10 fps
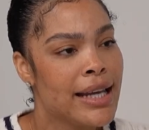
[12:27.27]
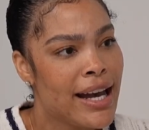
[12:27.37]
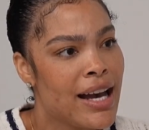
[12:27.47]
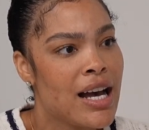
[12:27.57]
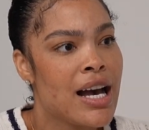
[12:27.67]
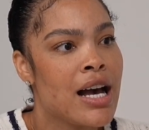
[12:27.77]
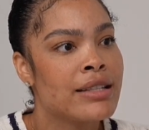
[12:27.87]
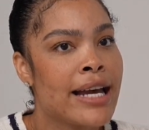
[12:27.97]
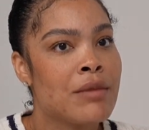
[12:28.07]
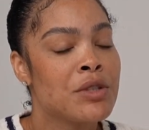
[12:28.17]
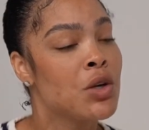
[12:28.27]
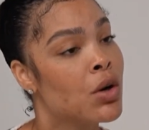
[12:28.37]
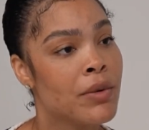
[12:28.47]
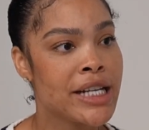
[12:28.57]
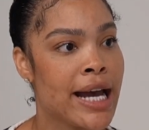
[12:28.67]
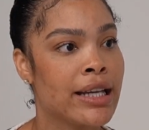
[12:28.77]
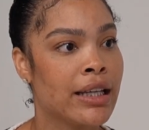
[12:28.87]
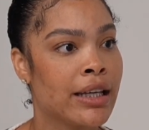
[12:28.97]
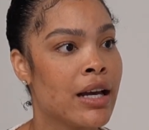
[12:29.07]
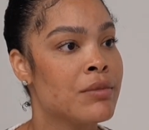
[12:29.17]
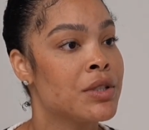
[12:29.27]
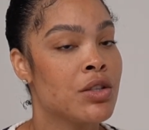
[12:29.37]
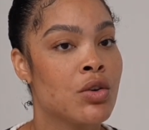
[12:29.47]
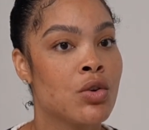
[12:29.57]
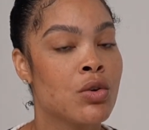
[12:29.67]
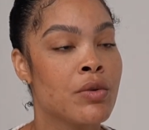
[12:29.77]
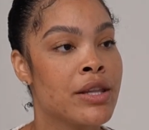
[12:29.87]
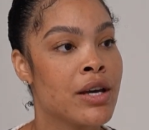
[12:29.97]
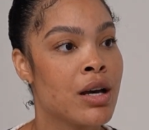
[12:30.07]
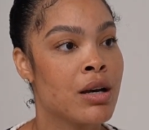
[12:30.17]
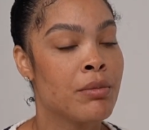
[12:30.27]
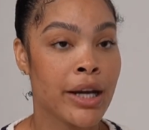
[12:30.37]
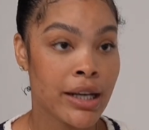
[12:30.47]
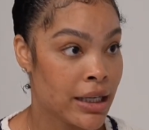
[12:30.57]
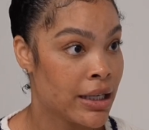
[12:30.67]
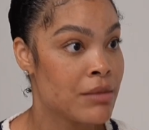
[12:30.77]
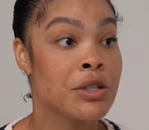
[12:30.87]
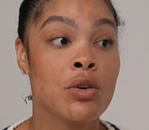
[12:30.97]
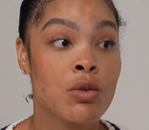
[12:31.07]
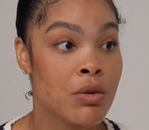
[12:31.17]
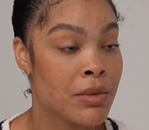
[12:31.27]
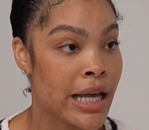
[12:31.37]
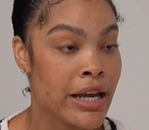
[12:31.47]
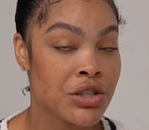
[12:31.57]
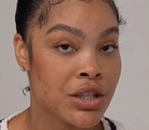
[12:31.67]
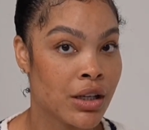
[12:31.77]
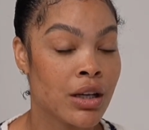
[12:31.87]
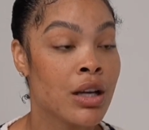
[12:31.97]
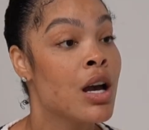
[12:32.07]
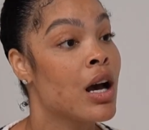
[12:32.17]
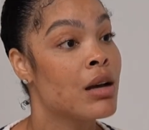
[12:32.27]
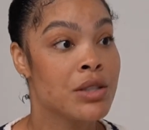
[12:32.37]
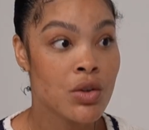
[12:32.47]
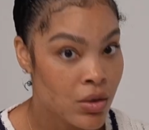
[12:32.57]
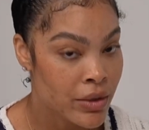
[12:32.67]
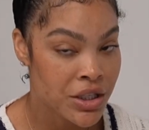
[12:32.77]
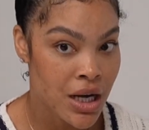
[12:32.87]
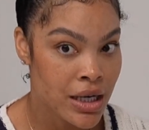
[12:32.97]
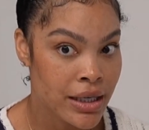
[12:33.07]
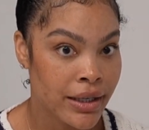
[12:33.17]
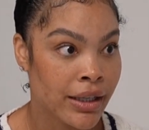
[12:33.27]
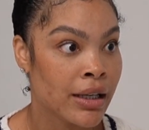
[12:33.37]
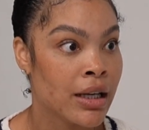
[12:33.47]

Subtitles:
Yeah, like I'm still cool with Jackie. I'm still cool with Brandy. I'm still cool with Malaysia. I'm still cool with Shawnee.